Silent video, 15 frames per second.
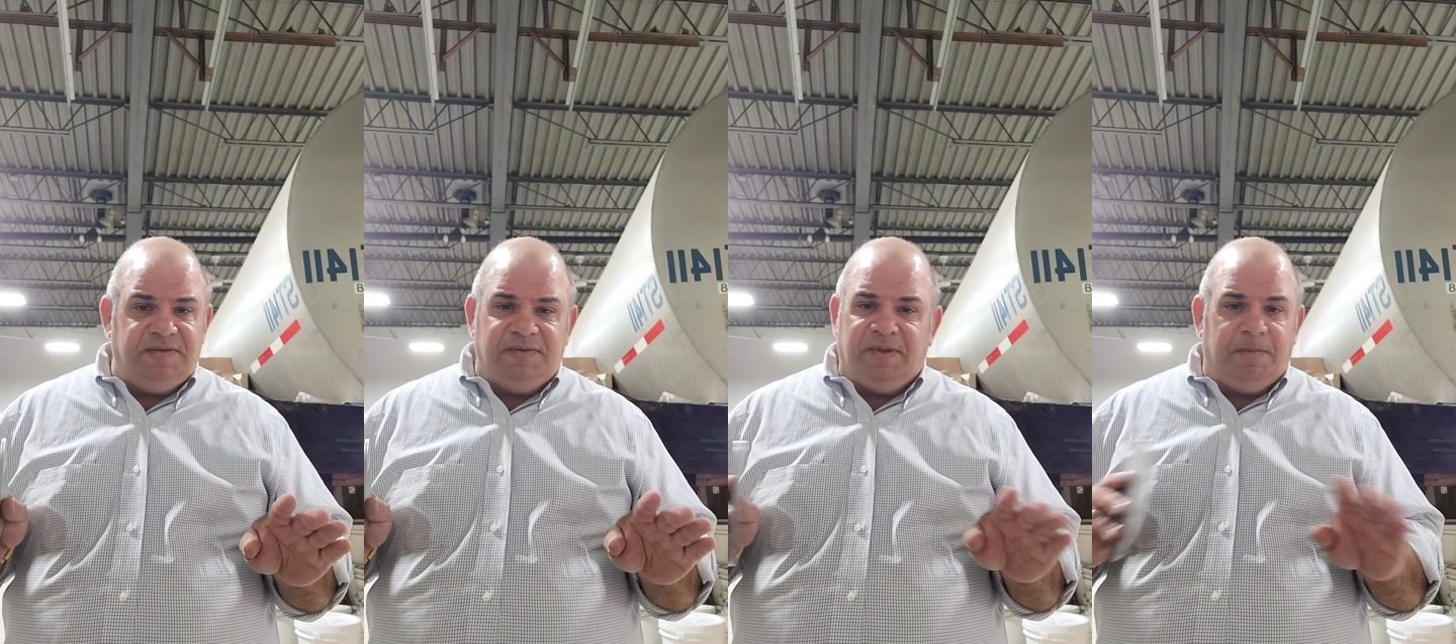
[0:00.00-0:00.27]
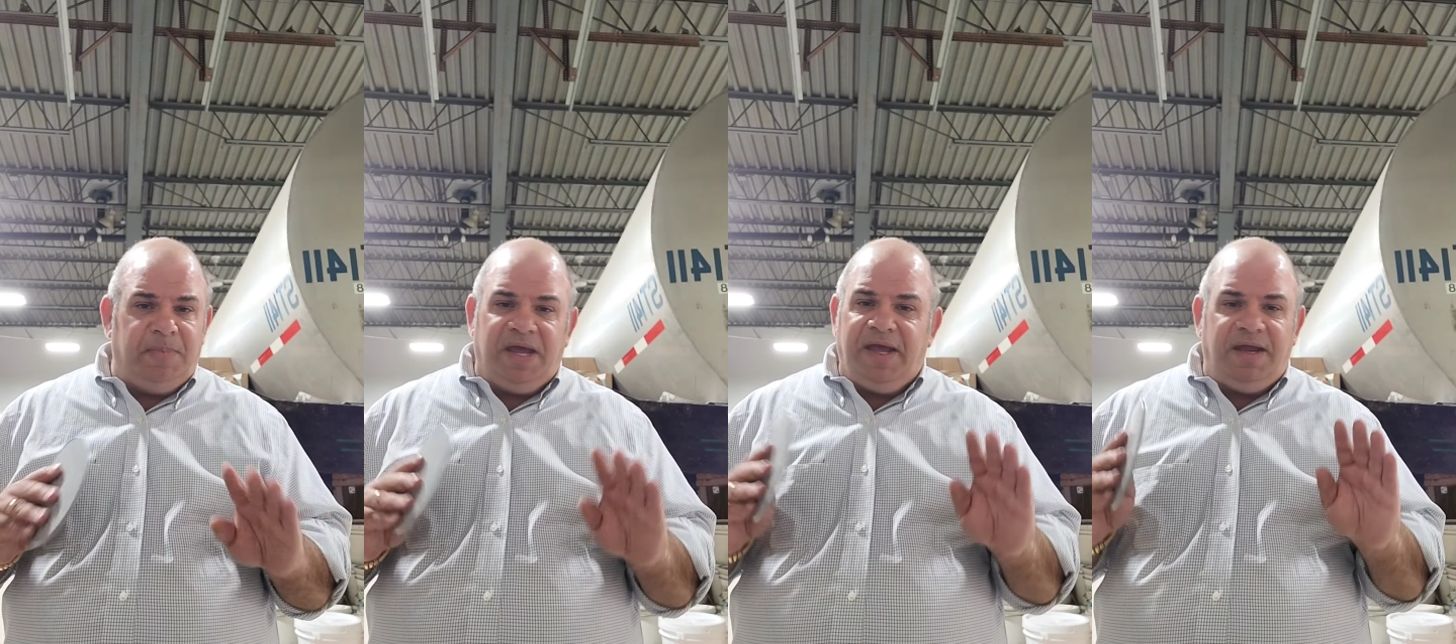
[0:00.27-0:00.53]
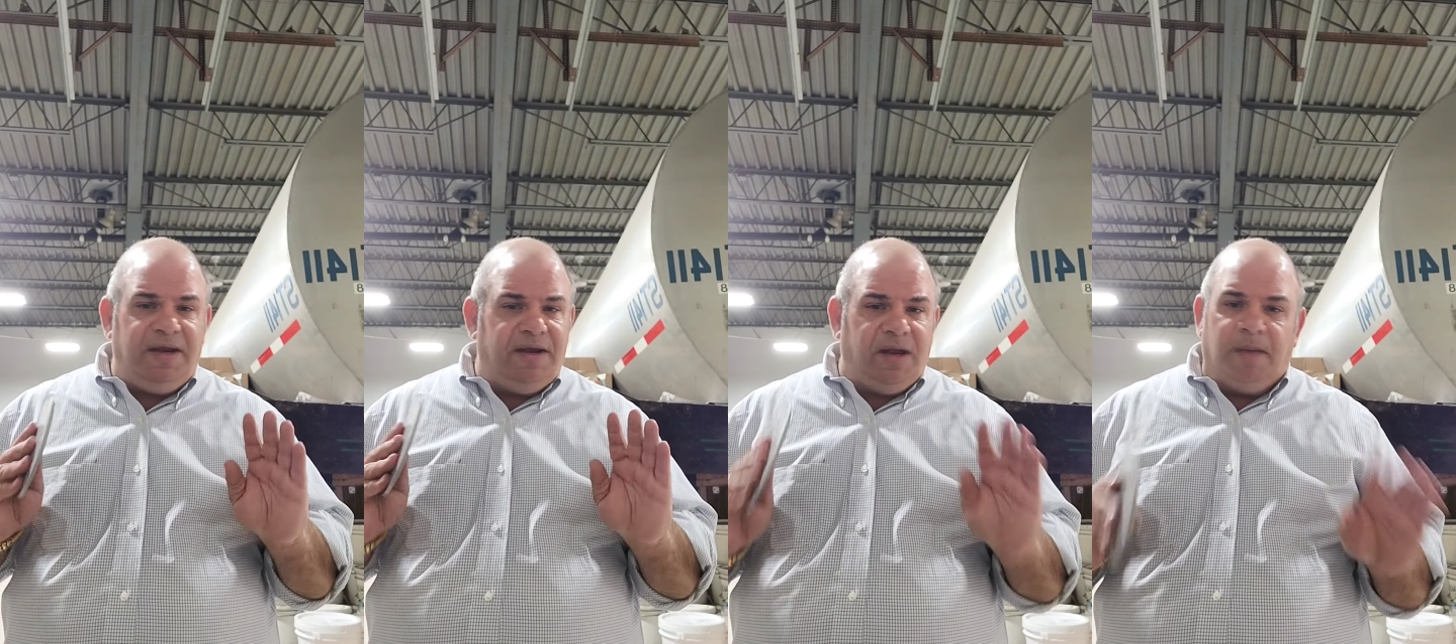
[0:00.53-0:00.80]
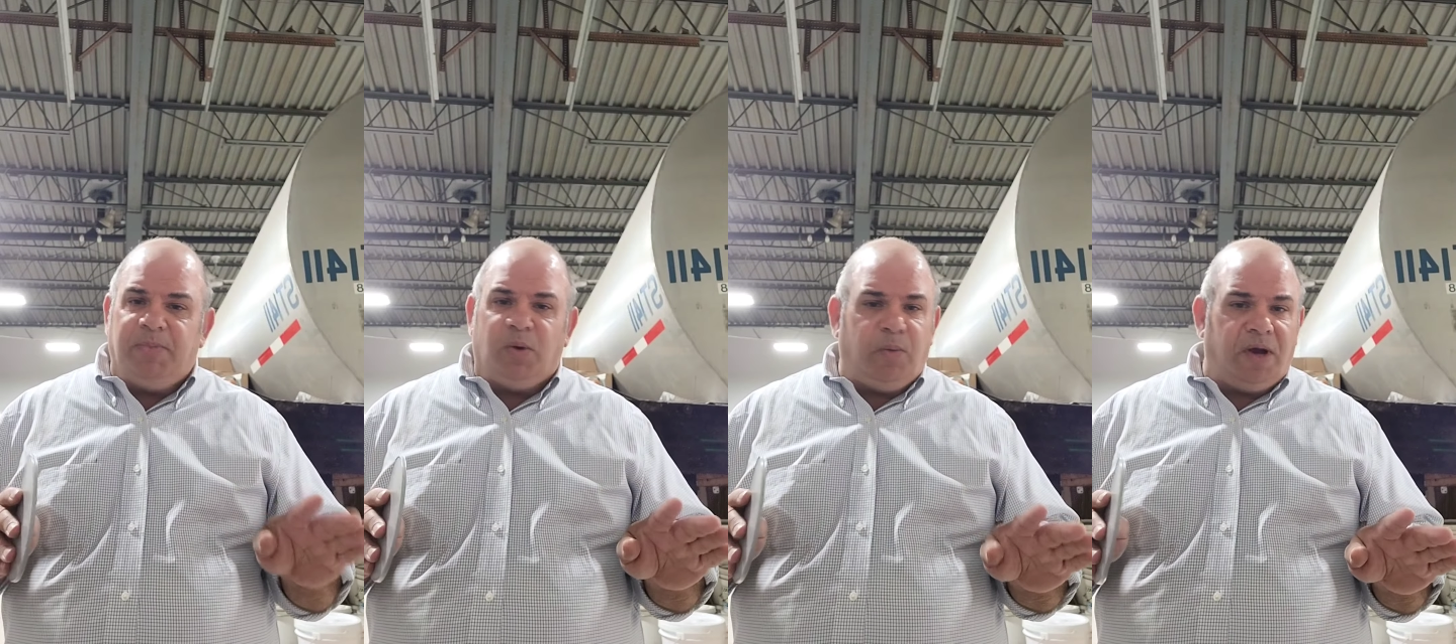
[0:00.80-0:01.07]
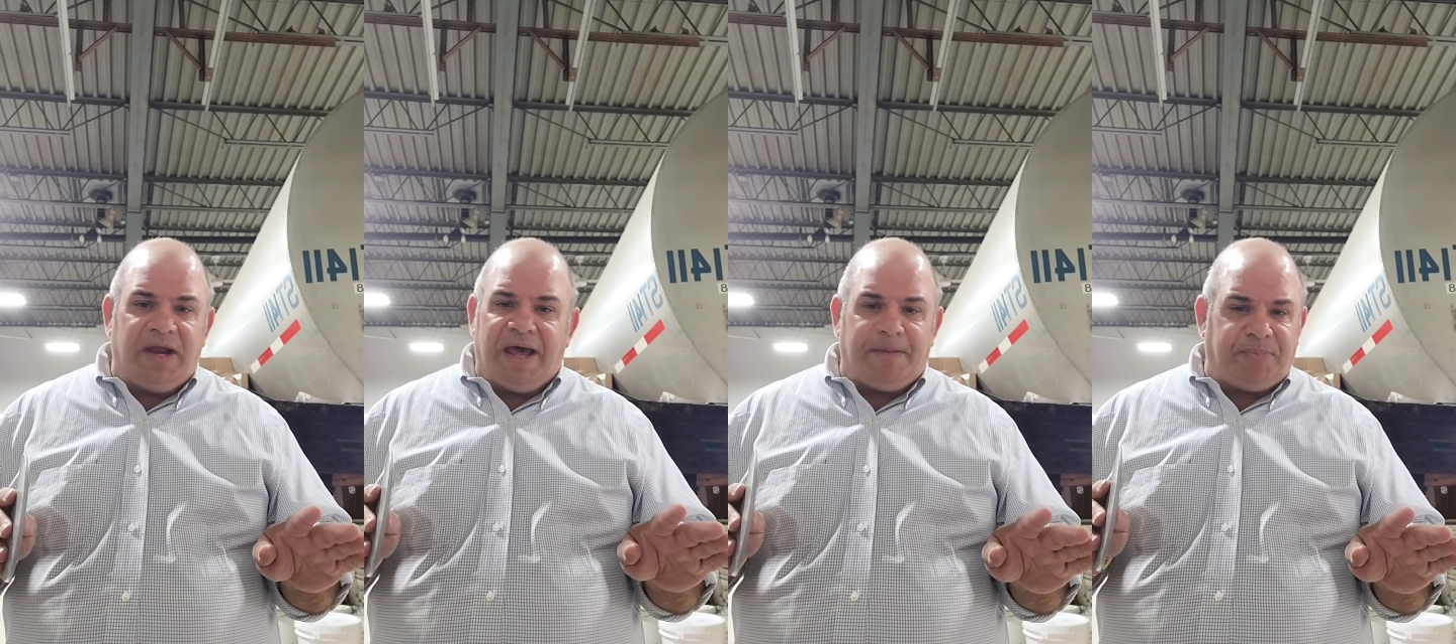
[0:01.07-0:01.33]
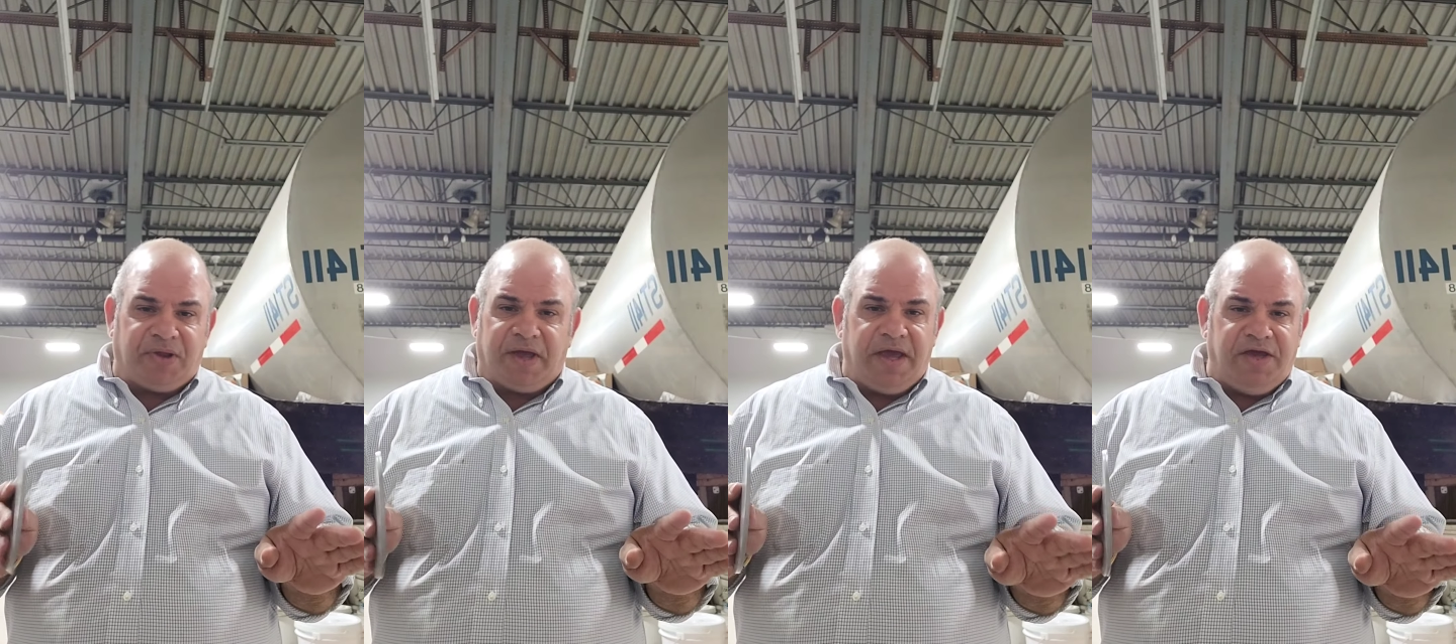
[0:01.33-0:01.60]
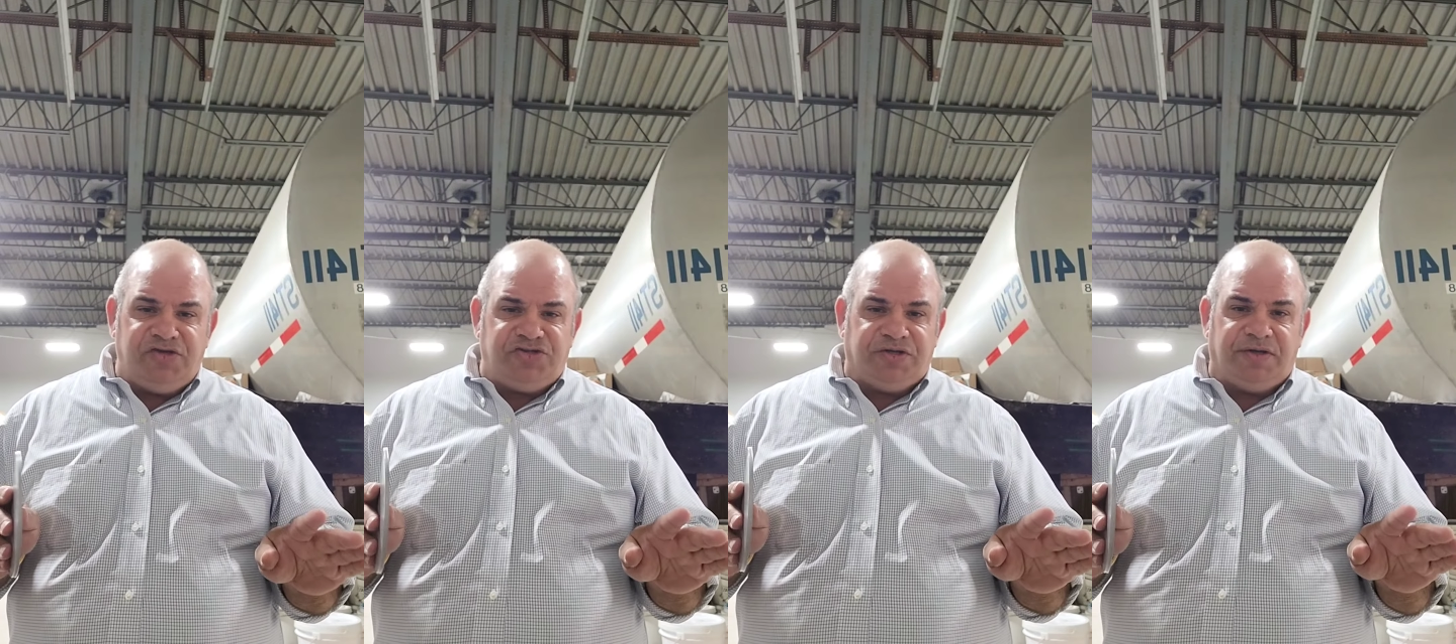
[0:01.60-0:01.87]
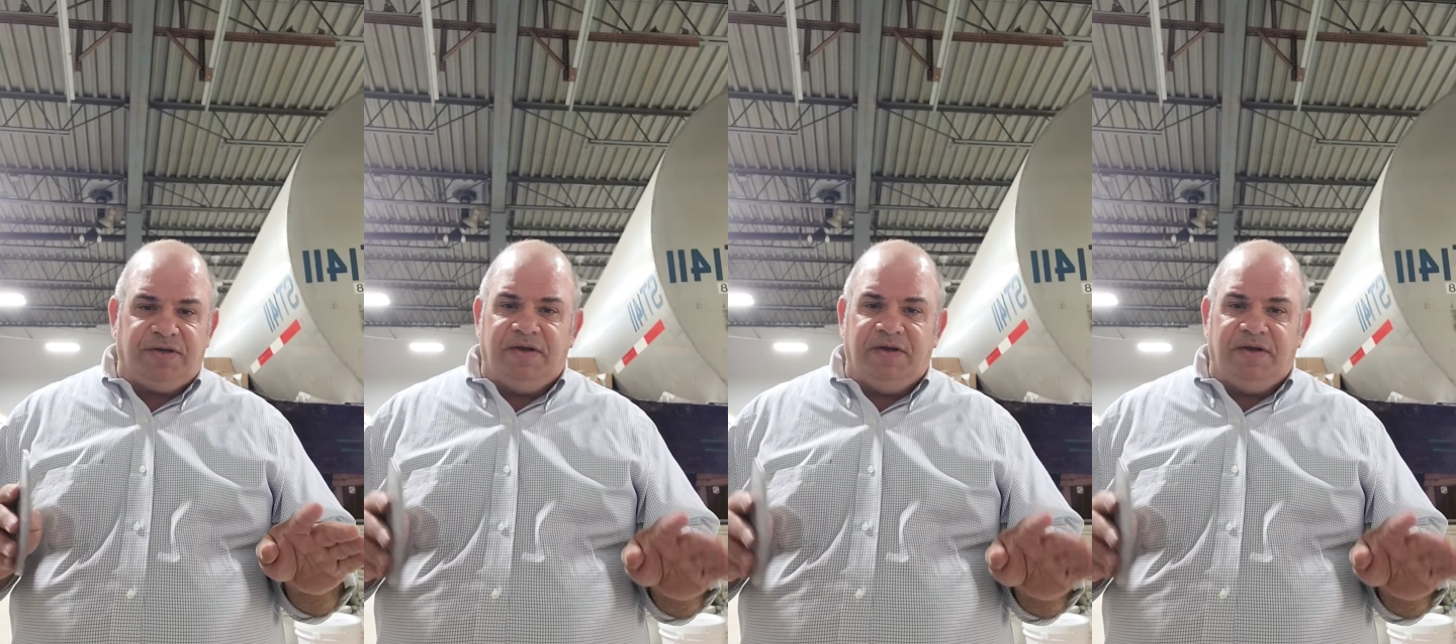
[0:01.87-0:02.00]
the main #1 application.